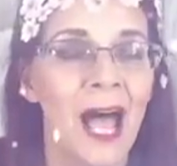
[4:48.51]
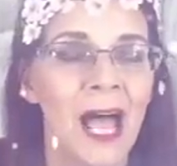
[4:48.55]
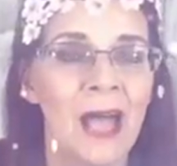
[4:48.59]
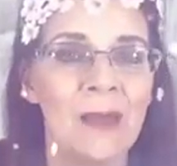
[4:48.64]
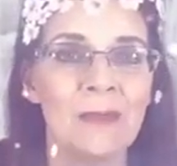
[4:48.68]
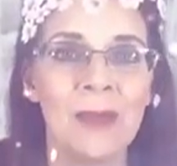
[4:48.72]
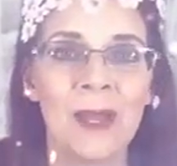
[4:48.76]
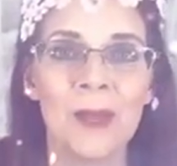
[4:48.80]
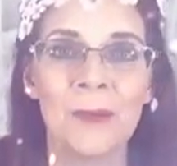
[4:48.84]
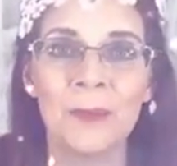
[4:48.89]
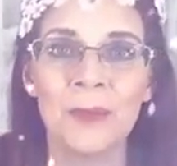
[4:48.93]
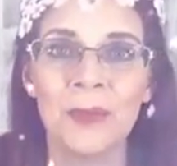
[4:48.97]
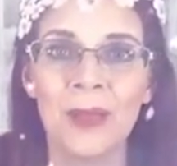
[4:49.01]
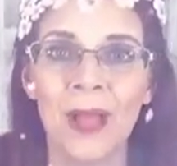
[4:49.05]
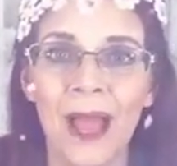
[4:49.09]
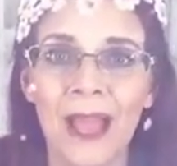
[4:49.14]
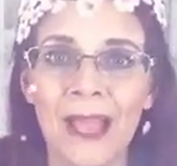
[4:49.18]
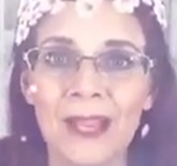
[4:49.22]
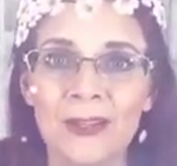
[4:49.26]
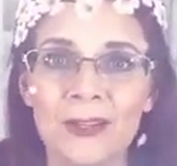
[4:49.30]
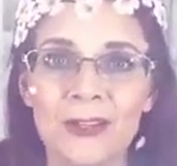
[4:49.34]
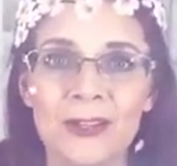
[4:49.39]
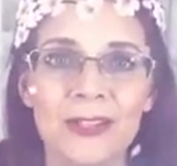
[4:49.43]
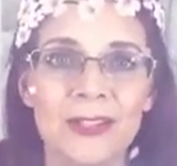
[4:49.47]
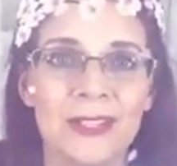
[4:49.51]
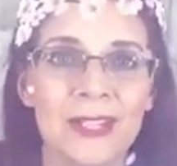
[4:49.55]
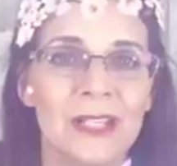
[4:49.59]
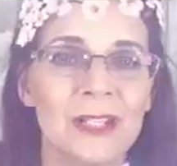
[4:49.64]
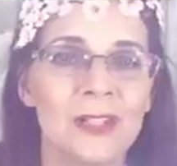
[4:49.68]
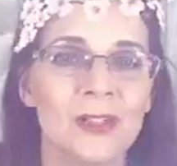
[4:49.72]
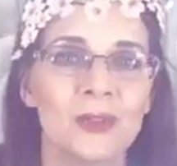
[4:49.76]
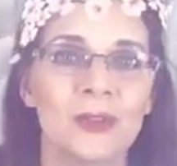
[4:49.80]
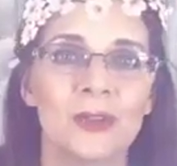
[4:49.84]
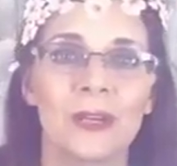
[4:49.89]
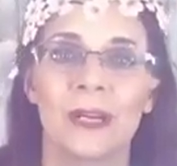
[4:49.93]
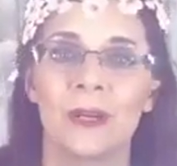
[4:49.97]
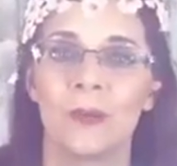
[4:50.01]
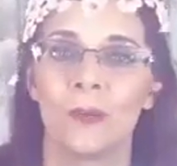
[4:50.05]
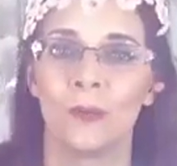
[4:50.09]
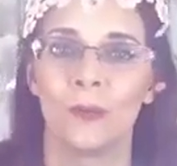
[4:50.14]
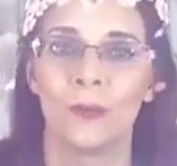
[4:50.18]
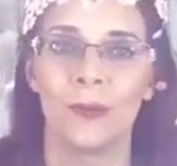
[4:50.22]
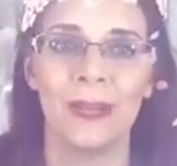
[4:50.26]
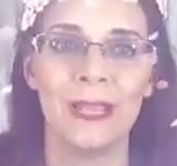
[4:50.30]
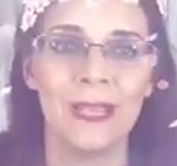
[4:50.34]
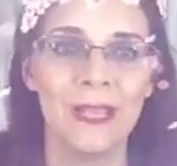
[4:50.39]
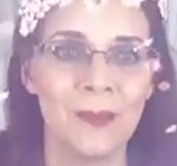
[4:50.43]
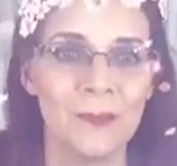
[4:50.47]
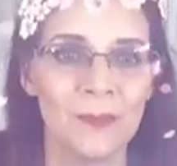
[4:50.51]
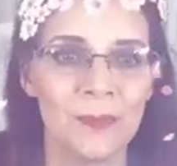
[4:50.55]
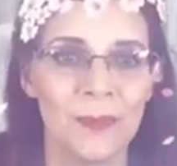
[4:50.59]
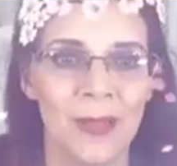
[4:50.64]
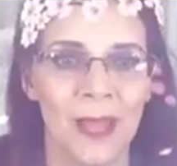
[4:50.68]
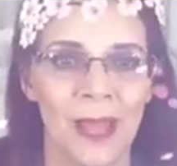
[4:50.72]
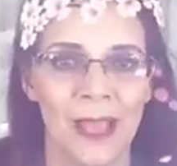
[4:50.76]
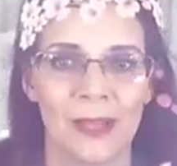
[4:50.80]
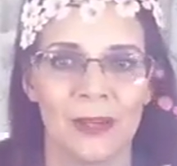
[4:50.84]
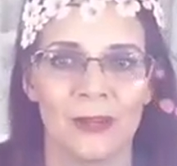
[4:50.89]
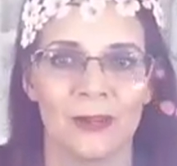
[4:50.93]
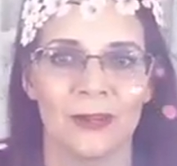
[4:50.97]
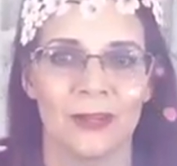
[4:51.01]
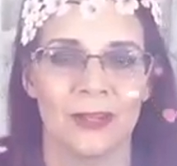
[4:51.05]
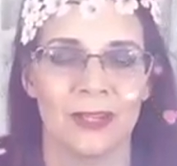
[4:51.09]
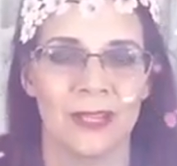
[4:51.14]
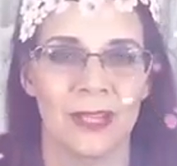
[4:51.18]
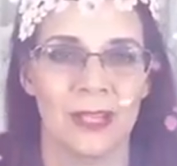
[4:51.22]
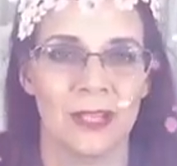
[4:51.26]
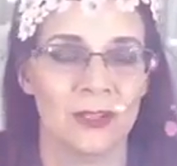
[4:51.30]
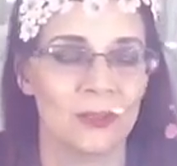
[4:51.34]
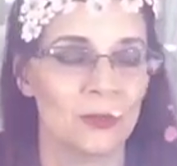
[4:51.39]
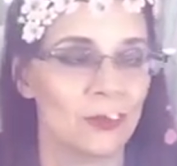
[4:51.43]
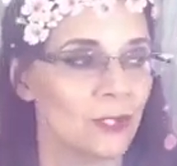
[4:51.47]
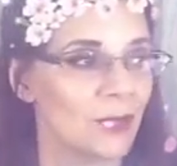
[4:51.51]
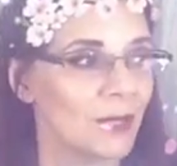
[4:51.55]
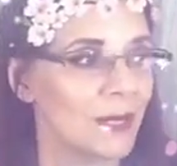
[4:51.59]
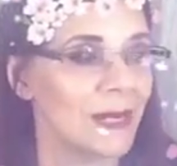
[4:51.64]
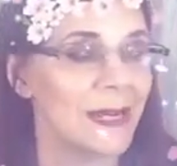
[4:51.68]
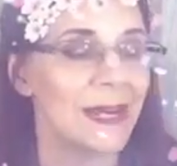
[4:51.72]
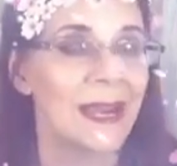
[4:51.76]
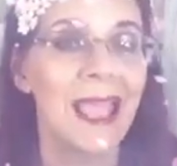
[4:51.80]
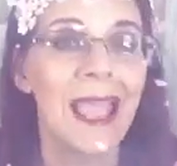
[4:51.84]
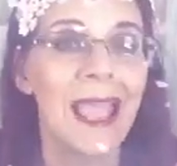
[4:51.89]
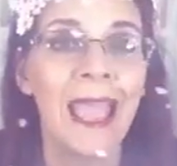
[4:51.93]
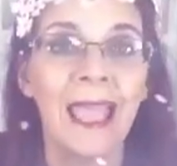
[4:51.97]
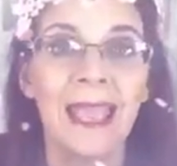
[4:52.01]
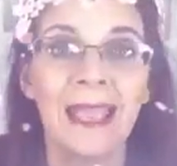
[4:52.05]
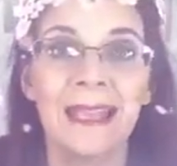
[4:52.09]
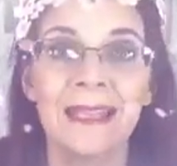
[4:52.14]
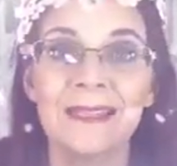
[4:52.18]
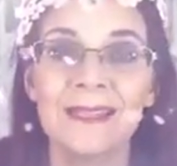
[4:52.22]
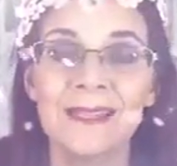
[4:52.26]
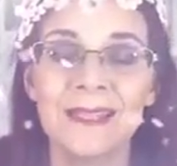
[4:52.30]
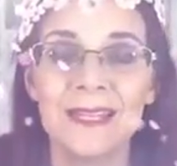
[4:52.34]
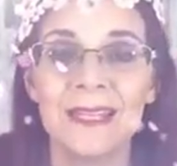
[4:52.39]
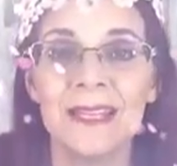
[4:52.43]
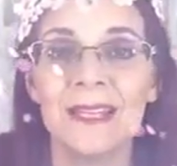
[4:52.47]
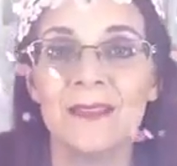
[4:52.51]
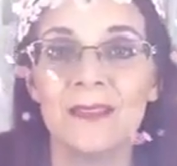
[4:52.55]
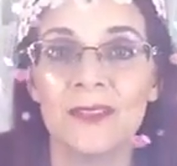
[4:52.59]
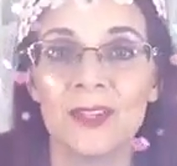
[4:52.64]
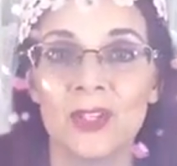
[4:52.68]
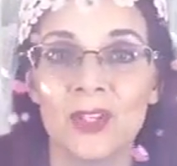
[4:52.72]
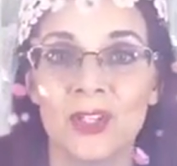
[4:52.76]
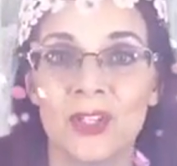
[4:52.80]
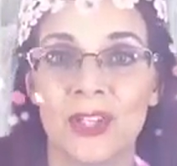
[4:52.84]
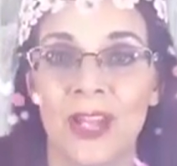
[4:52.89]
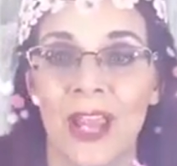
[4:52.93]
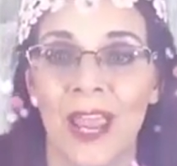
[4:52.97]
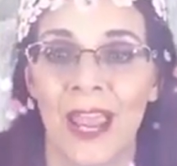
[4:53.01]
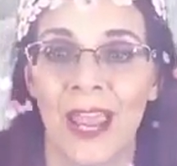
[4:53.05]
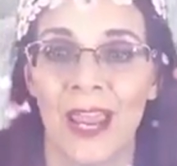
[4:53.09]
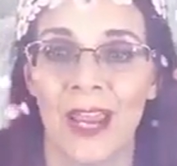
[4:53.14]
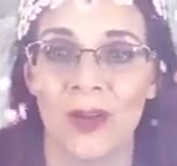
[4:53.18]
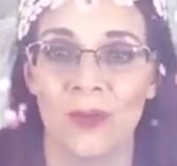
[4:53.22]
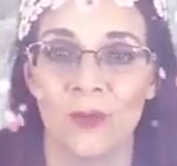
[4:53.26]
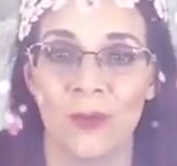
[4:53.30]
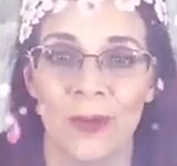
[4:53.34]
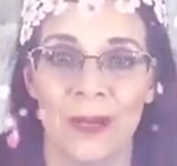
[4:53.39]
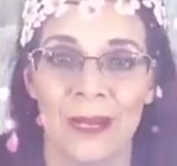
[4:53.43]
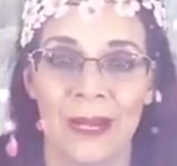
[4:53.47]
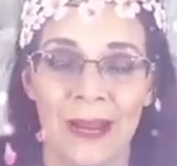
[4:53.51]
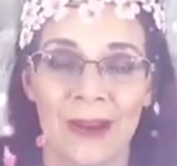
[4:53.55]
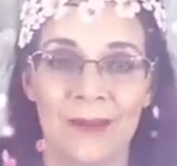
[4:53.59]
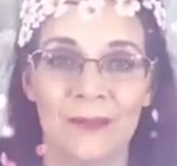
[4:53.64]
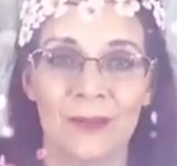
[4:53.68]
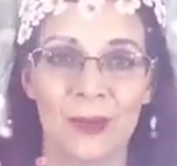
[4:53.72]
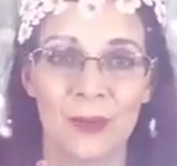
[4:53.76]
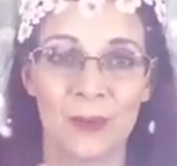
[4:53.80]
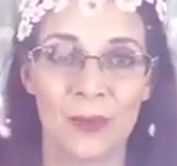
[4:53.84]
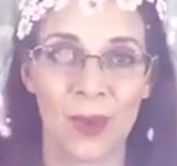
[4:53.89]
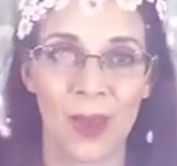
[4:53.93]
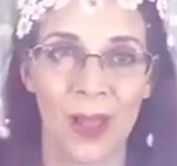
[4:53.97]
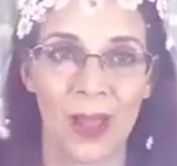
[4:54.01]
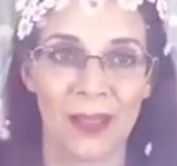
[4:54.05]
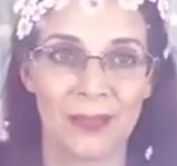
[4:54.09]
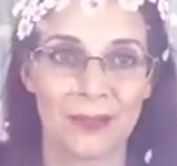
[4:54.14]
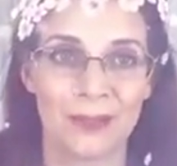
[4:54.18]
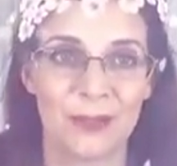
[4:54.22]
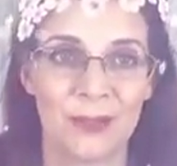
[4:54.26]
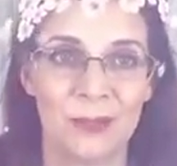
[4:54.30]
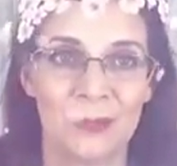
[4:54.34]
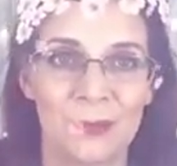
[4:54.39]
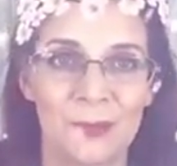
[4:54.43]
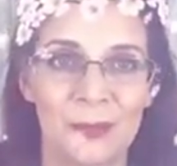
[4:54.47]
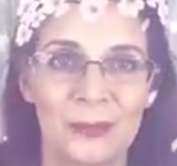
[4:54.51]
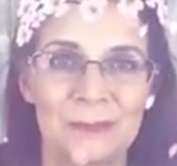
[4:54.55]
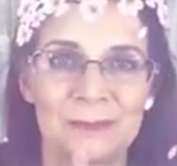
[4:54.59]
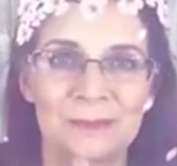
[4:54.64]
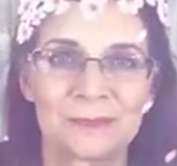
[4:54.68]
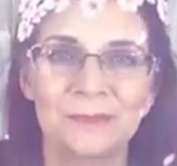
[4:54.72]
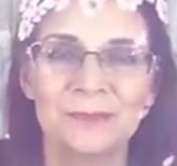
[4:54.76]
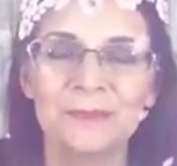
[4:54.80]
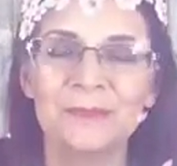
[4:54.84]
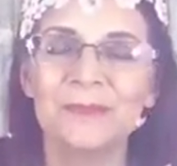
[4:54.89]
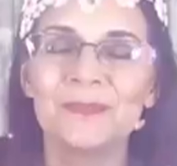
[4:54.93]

Apply your sunscreen, reapply your sunscreen, and sit in the shade whenever possible.